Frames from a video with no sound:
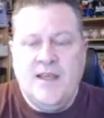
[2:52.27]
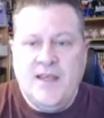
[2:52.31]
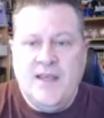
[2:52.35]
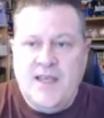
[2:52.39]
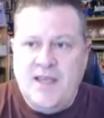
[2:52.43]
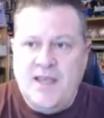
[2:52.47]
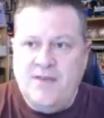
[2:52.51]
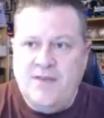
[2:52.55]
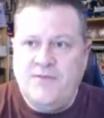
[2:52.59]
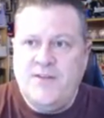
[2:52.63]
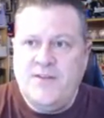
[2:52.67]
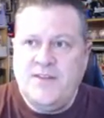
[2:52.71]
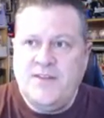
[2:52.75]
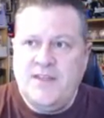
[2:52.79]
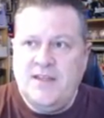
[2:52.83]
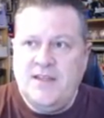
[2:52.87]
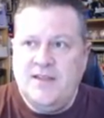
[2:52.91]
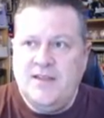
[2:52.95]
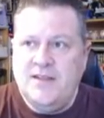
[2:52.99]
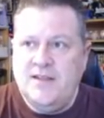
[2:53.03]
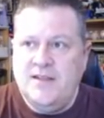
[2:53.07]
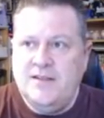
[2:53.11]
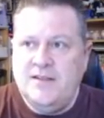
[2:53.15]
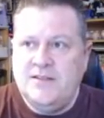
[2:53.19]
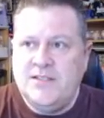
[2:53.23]
If at
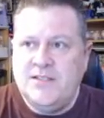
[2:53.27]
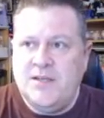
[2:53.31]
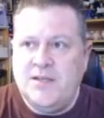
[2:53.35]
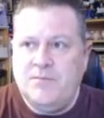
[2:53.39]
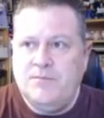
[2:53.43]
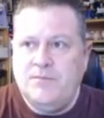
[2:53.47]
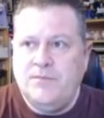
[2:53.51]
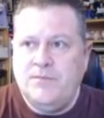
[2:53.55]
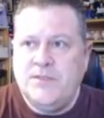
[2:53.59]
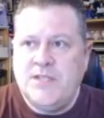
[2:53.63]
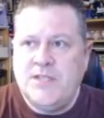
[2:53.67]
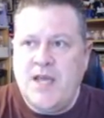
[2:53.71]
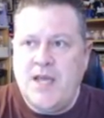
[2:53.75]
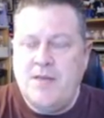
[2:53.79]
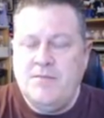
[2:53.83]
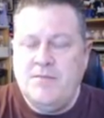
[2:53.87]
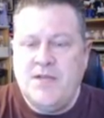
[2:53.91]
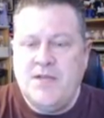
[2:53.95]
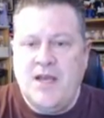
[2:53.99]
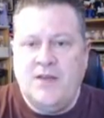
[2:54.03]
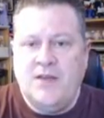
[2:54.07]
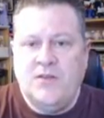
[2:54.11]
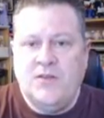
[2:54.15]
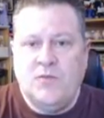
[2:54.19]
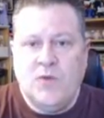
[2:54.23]
the, sometime
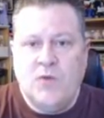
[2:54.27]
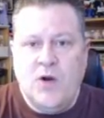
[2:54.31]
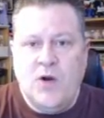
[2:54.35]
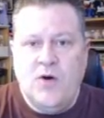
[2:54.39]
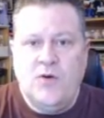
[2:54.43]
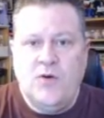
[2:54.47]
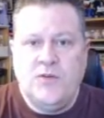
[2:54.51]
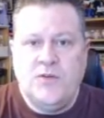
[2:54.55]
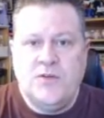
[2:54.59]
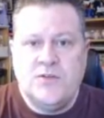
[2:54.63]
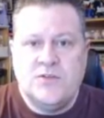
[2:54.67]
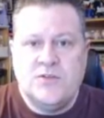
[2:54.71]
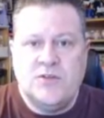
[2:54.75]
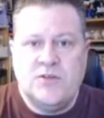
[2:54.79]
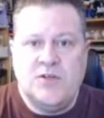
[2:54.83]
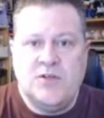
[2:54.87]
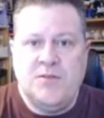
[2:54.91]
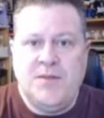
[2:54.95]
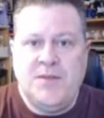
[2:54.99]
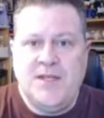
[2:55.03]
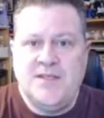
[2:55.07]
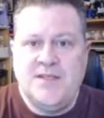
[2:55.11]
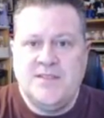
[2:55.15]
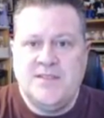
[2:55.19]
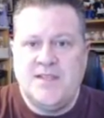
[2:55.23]
down the road there's going to
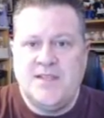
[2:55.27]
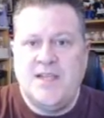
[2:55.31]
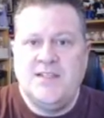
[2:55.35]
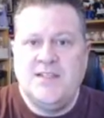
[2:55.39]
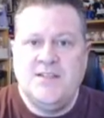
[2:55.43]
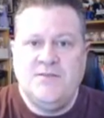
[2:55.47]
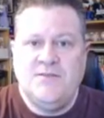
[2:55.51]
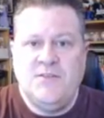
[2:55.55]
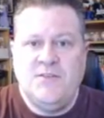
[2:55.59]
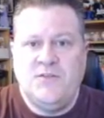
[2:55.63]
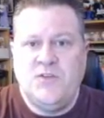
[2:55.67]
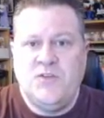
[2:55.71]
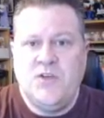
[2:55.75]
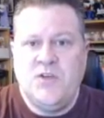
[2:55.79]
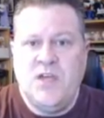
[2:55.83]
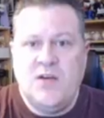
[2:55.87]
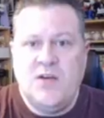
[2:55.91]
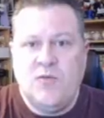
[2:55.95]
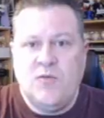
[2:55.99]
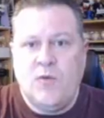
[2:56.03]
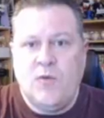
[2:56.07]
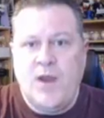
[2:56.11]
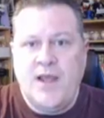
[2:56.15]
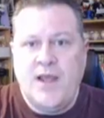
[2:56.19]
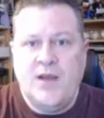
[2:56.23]
be incentive if you
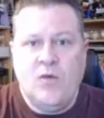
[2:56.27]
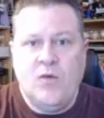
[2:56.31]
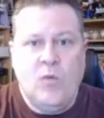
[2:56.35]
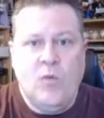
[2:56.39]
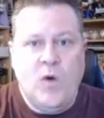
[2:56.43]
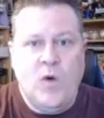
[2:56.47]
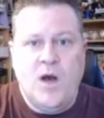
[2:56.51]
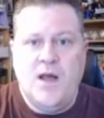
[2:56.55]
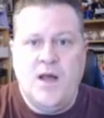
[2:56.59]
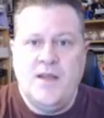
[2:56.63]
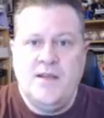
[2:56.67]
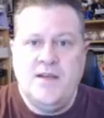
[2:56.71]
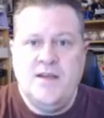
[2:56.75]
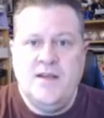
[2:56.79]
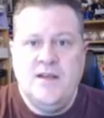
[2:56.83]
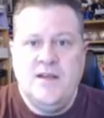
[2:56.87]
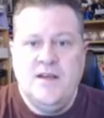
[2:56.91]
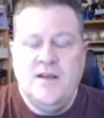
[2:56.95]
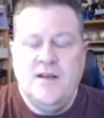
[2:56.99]
hit rank one